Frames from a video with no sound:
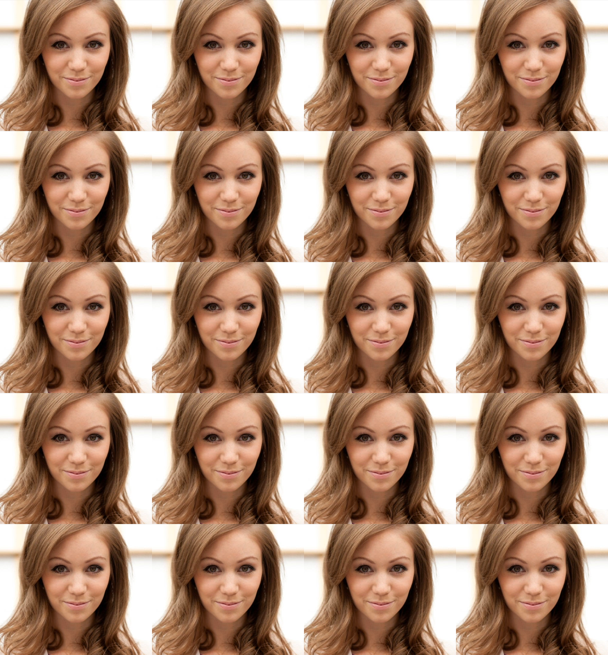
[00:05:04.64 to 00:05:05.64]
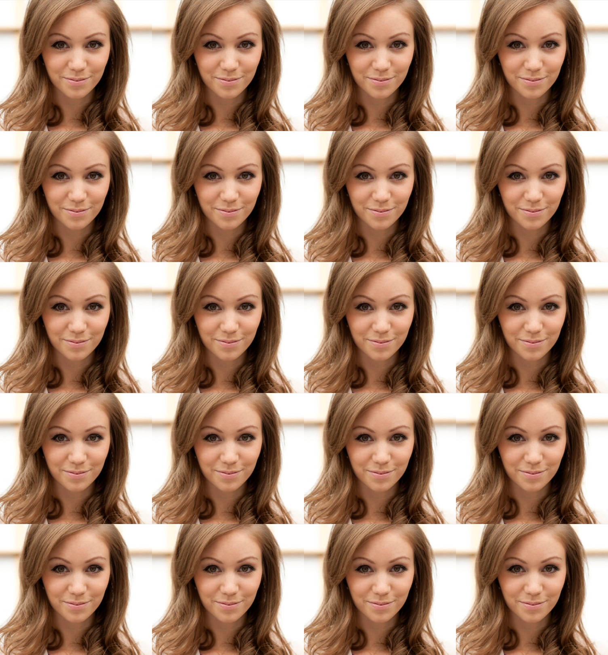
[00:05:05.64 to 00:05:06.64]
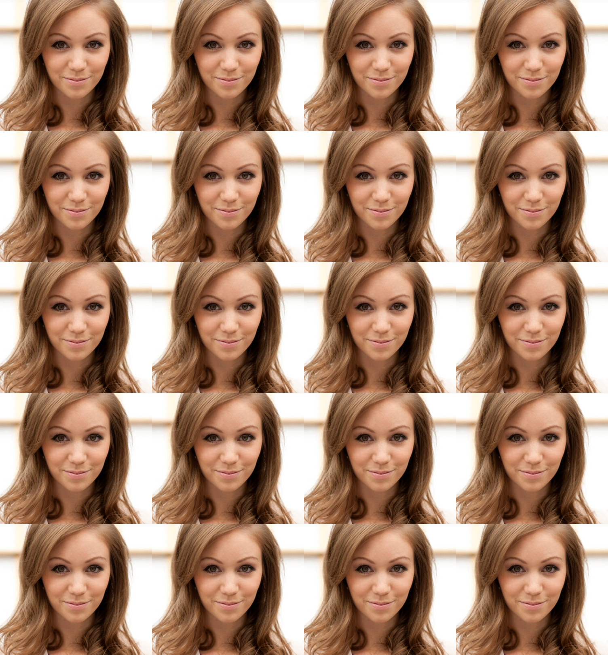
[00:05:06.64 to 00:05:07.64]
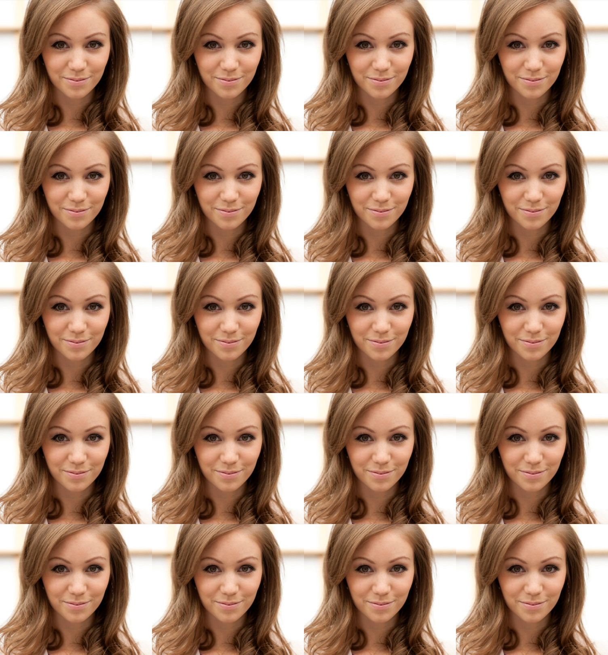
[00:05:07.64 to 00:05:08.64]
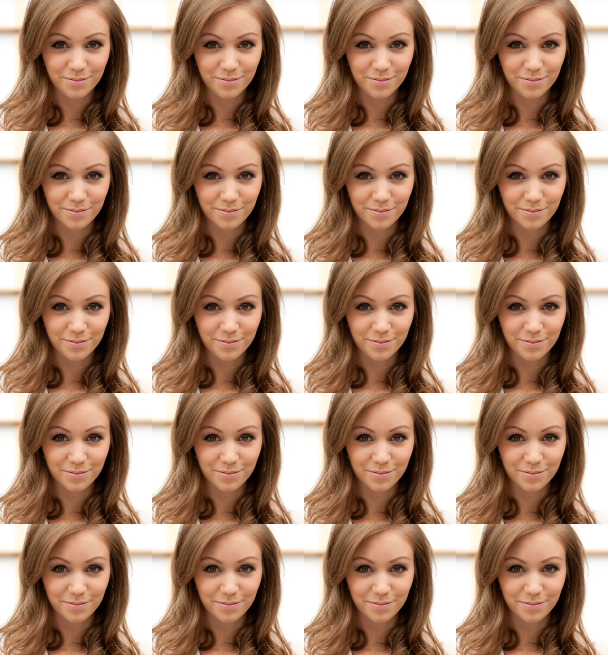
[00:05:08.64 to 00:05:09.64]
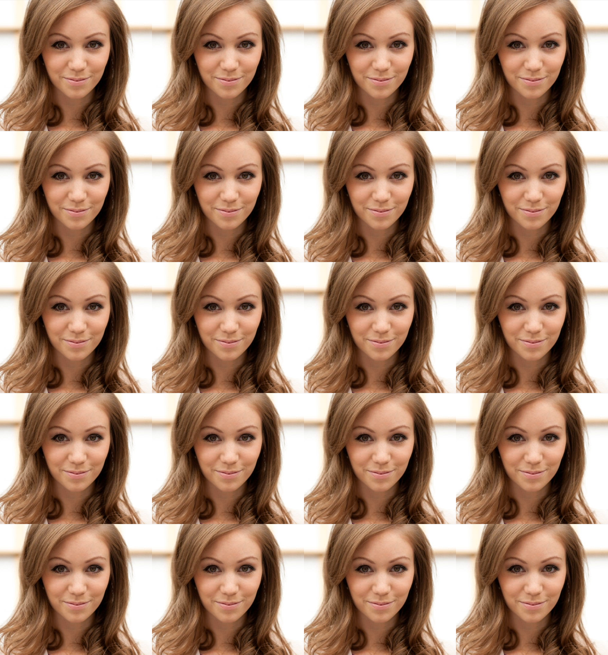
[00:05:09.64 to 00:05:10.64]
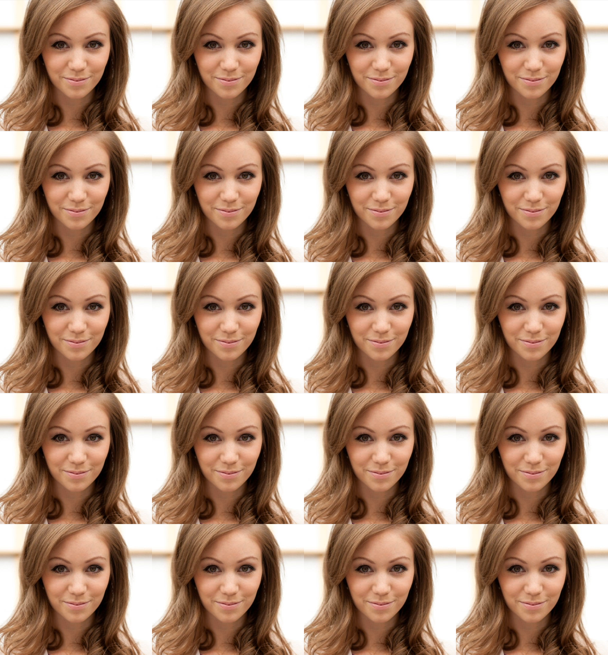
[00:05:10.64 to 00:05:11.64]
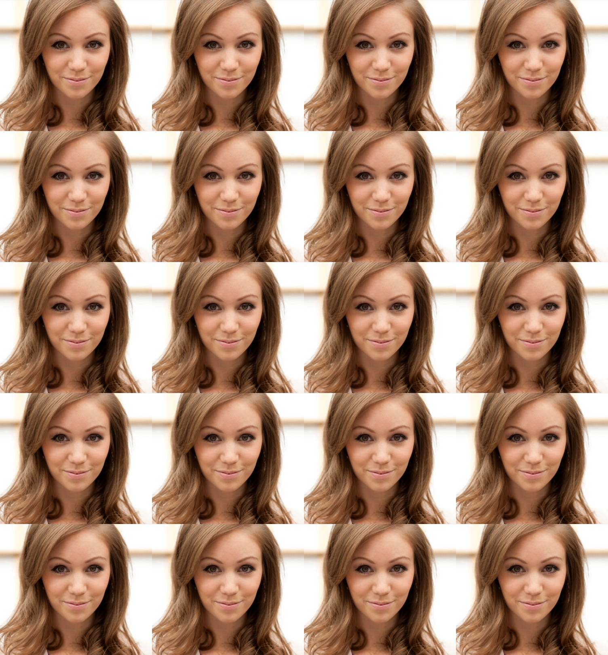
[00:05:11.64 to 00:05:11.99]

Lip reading: [no speech]